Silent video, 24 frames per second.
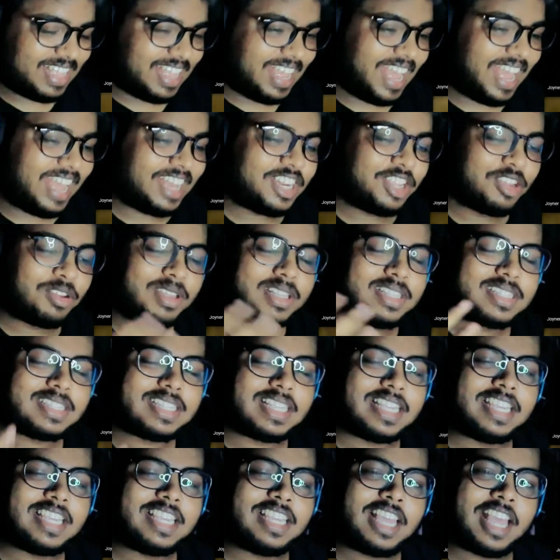I can
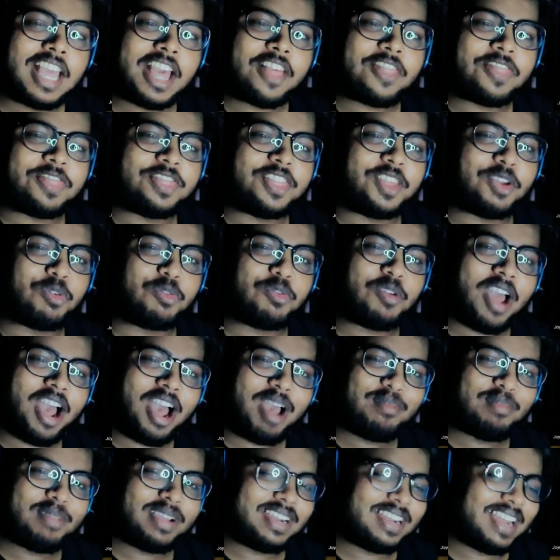never the
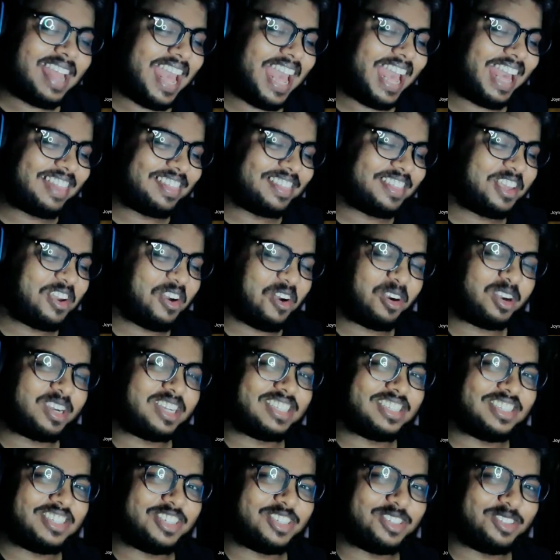ramen and the
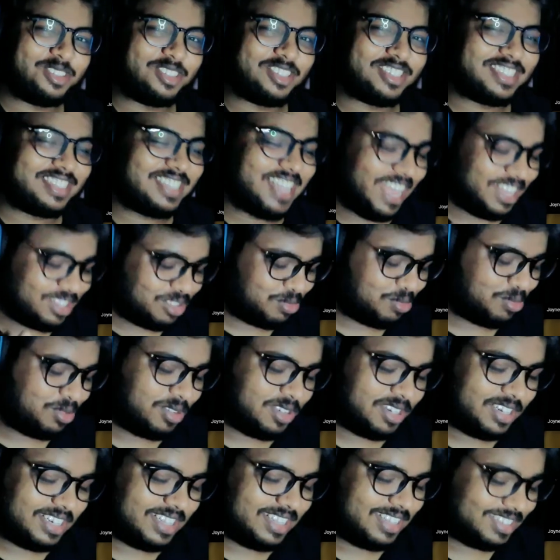orange juice. That's
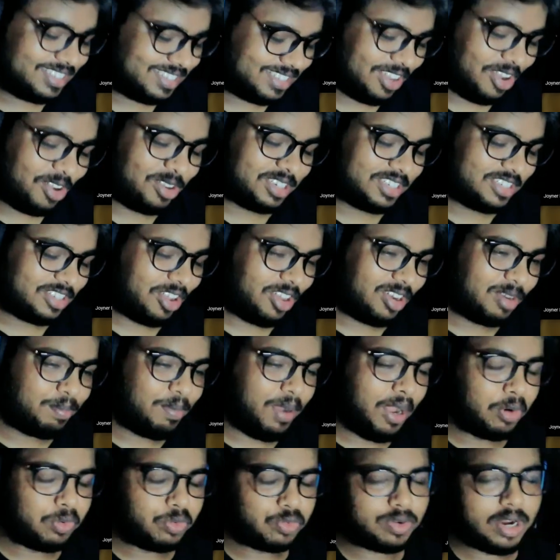what this song is all
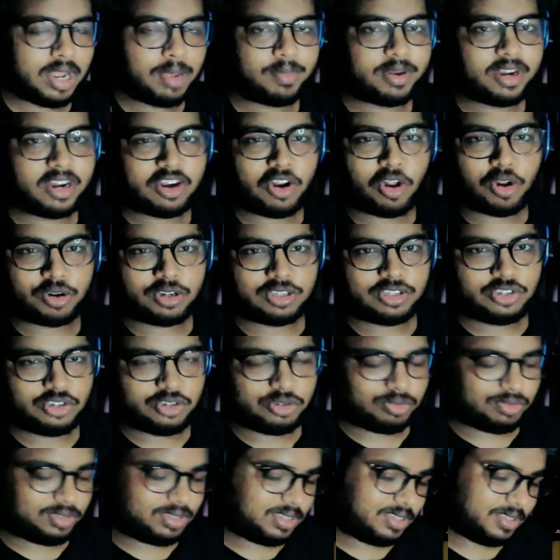about. Ramen and orange
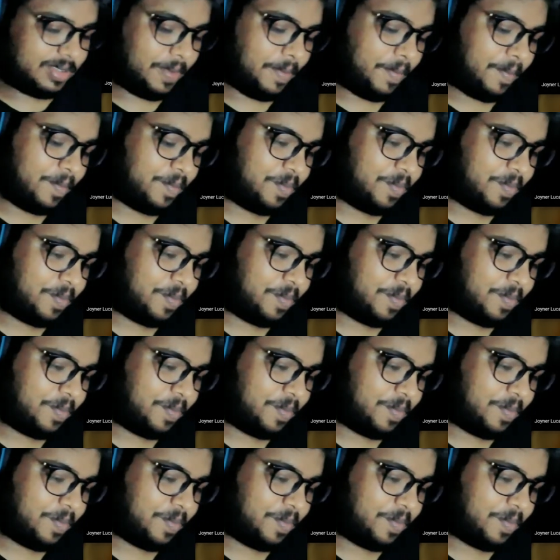juice.